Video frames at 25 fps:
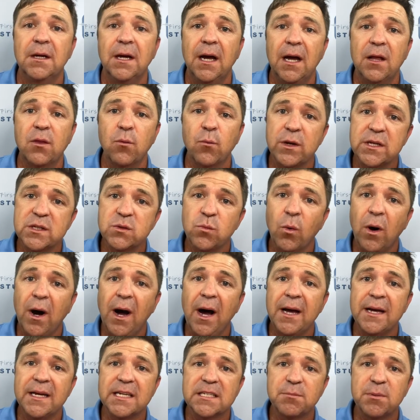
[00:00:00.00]
And the reason
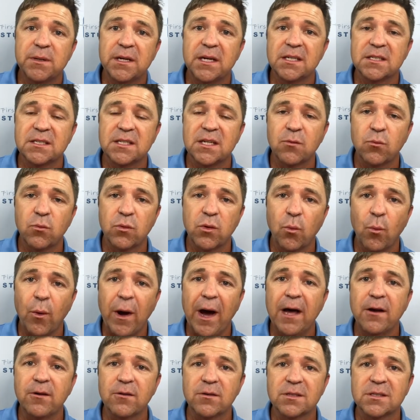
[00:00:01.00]
why is because the
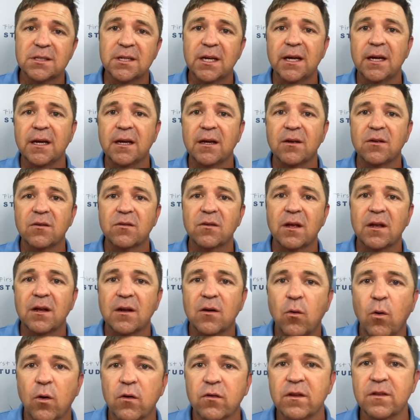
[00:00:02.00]
writer says, and
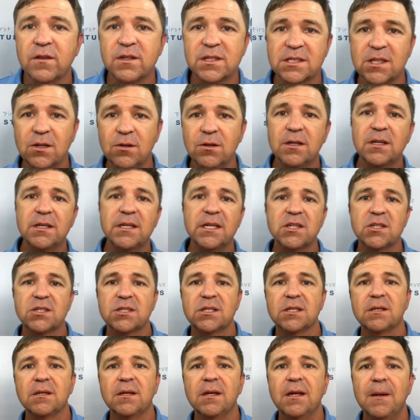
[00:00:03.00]
of course in the student
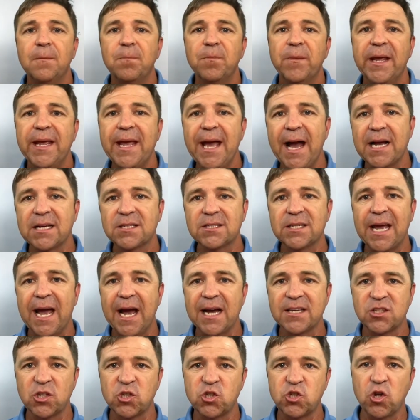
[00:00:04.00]
edition, he actually
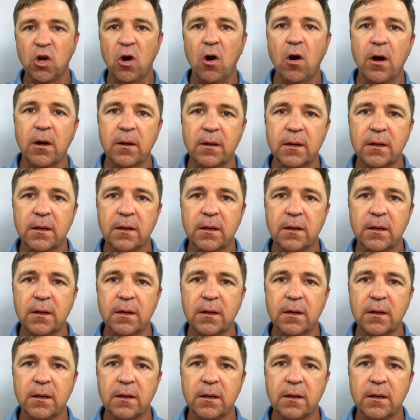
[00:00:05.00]
has a chart.